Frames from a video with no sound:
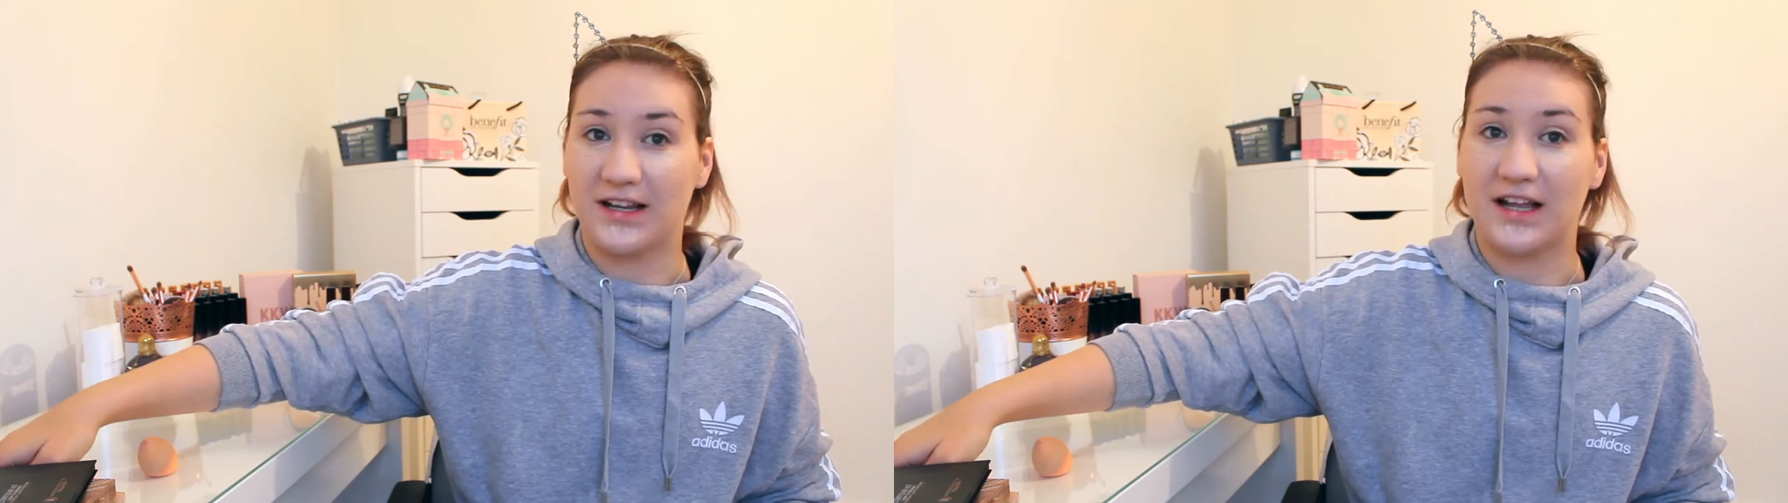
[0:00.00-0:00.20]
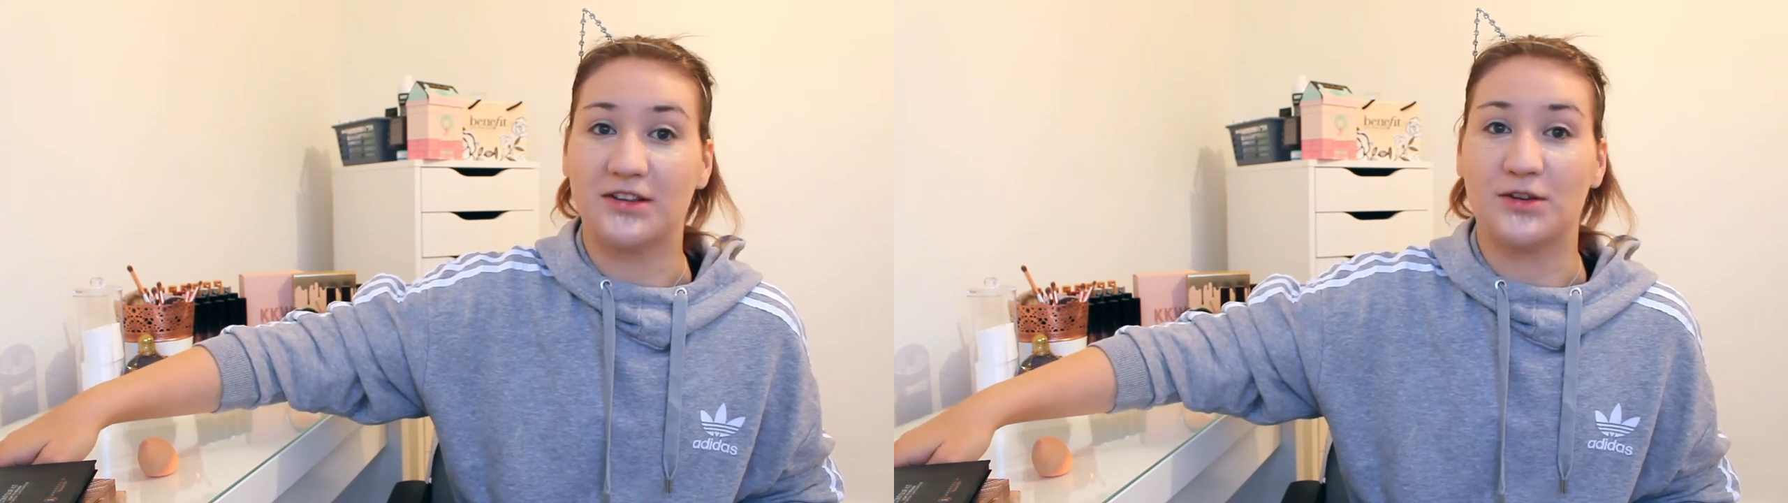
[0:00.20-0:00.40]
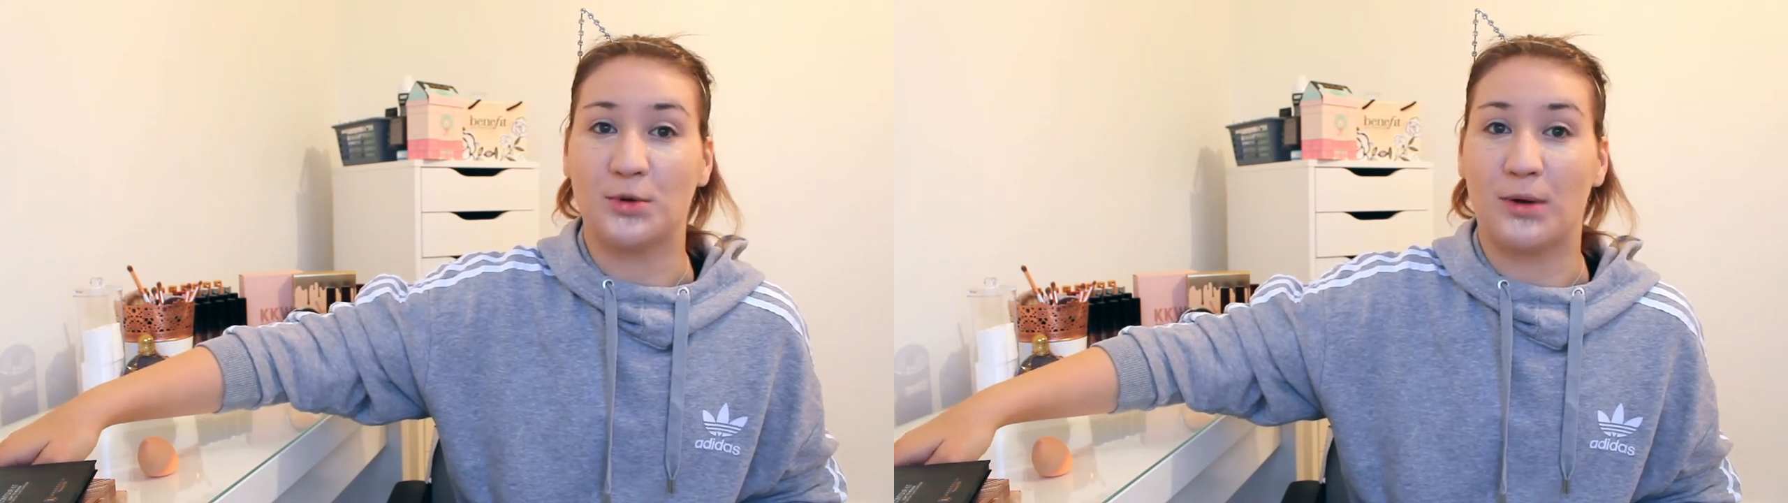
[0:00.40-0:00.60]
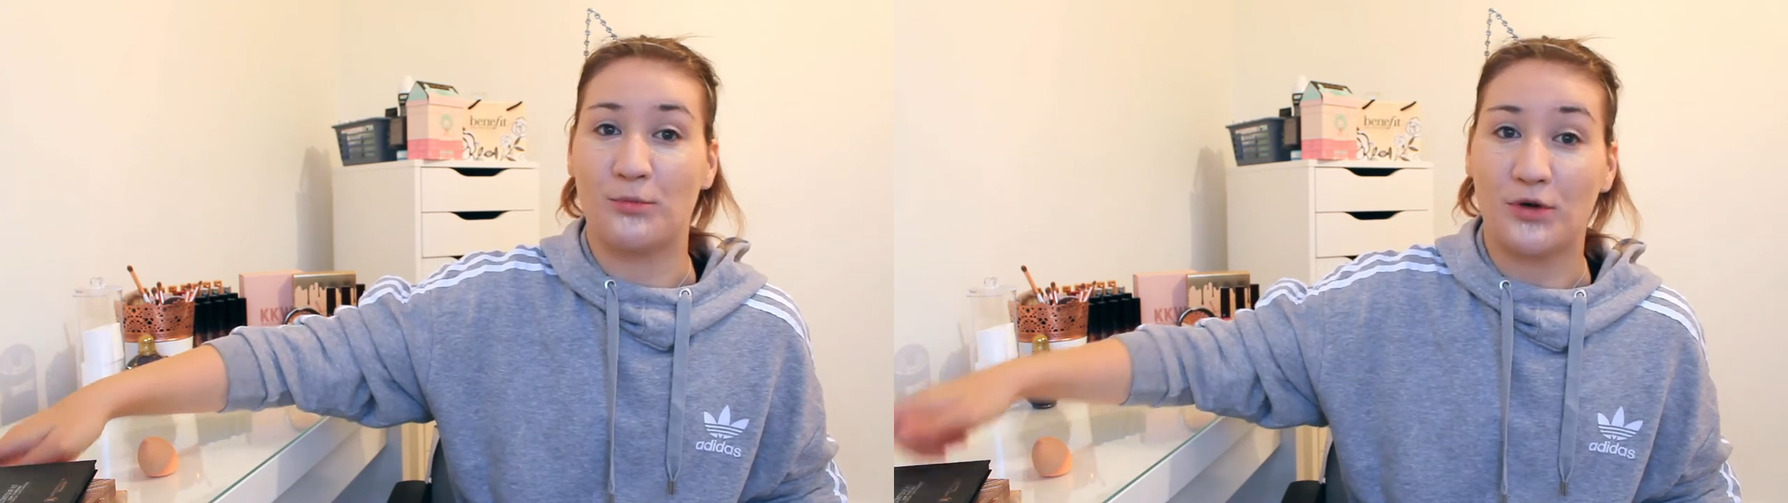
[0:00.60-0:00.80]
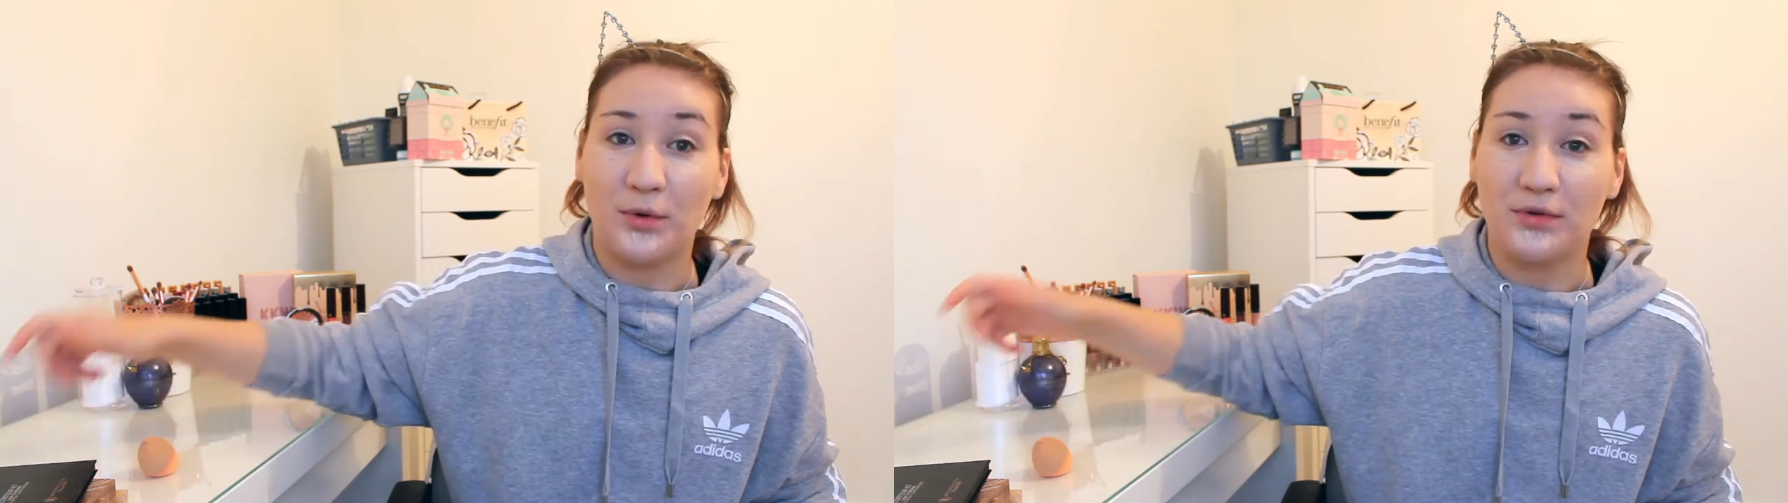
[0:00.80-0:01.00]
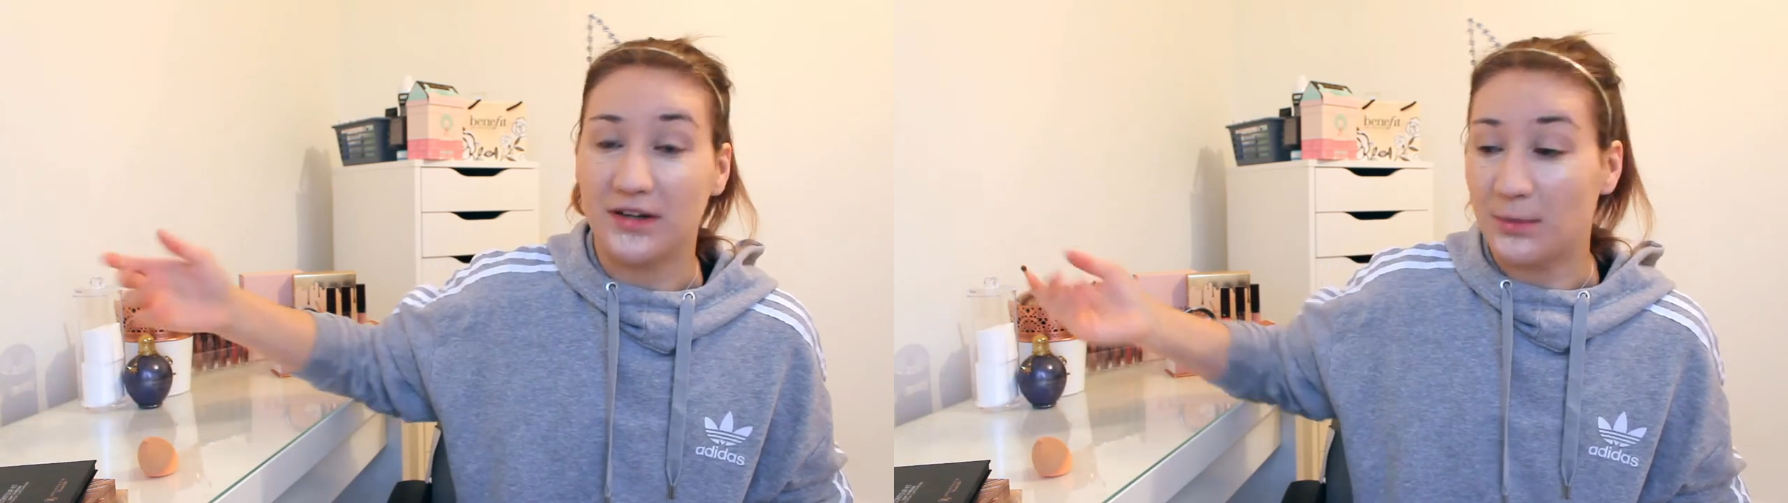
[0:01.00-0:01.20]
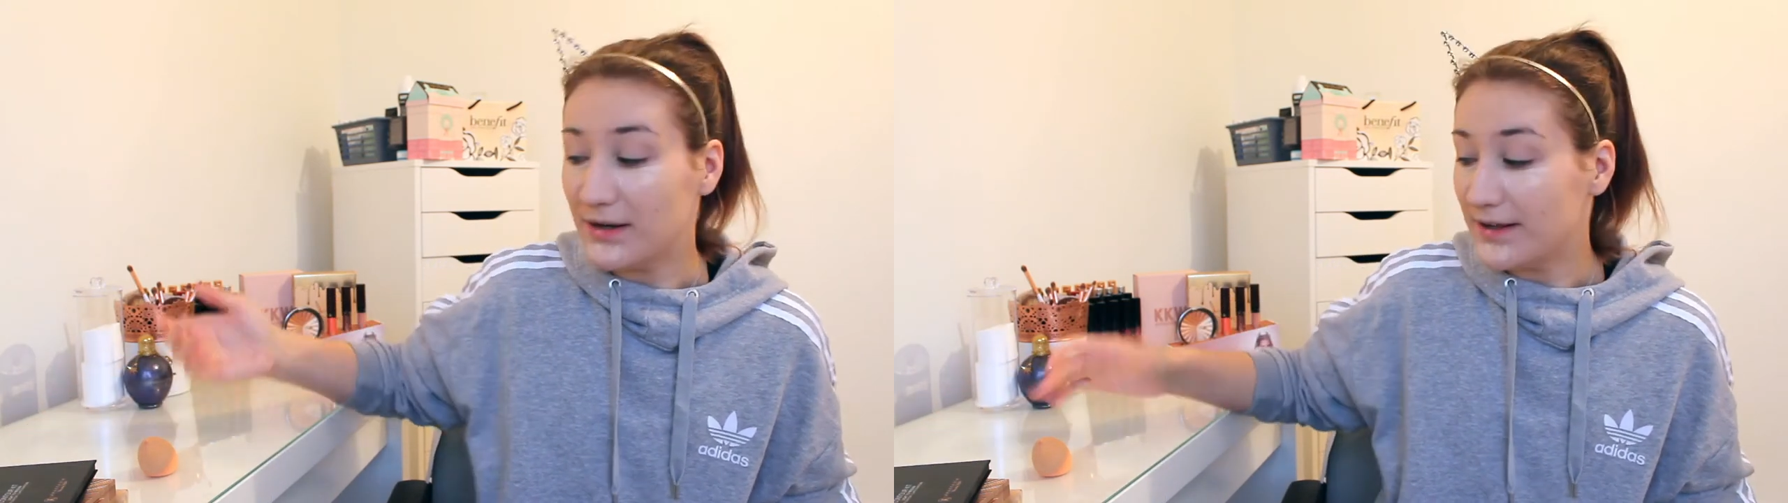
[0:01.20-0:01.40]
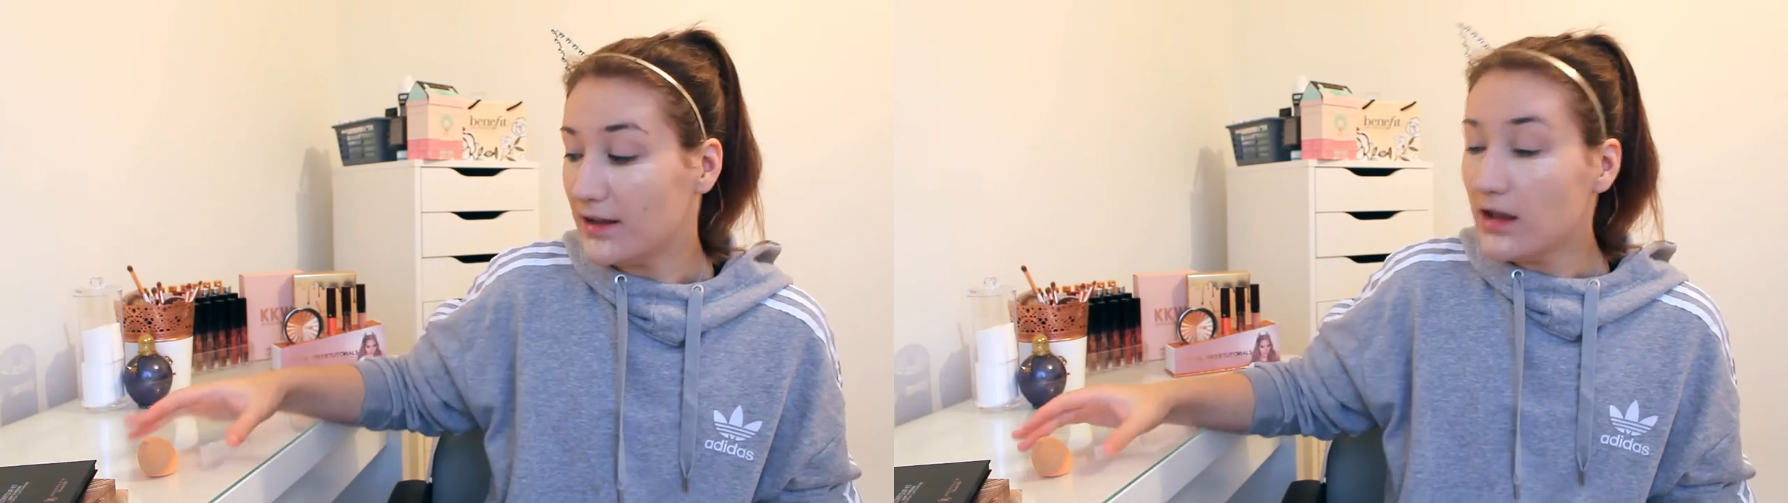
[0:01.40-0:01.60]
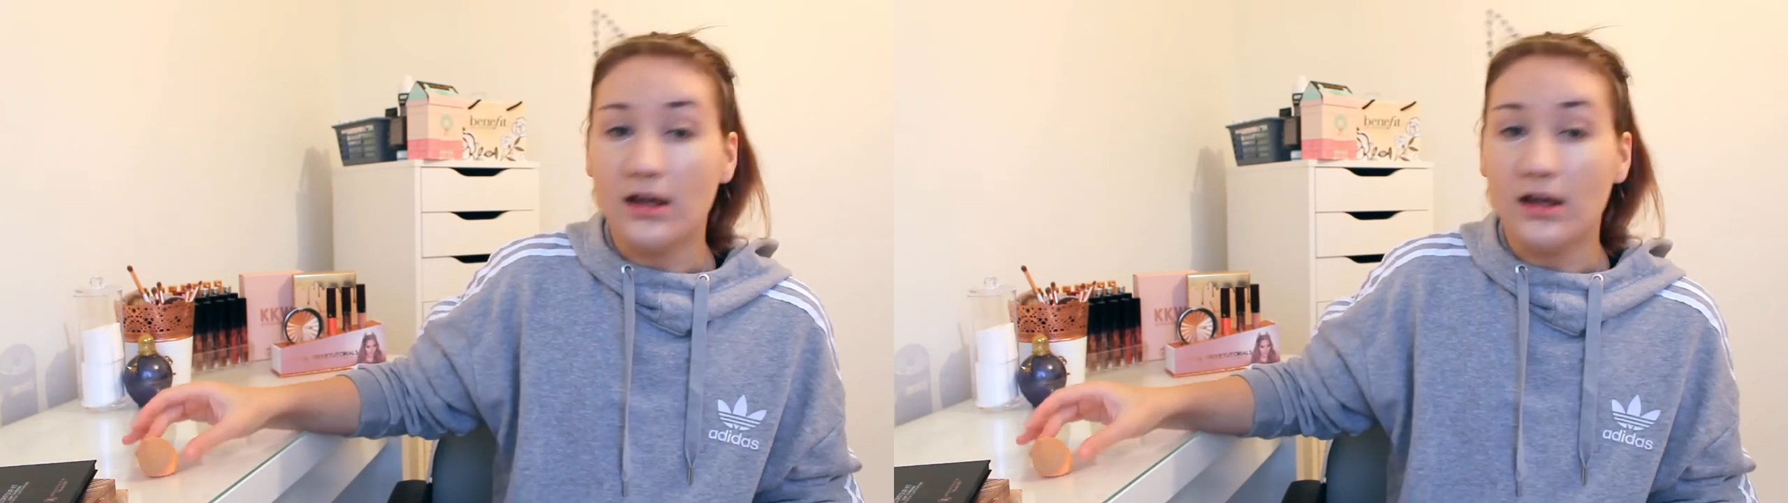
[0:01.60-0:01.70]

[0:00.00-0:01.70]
need that to do my brows in a minute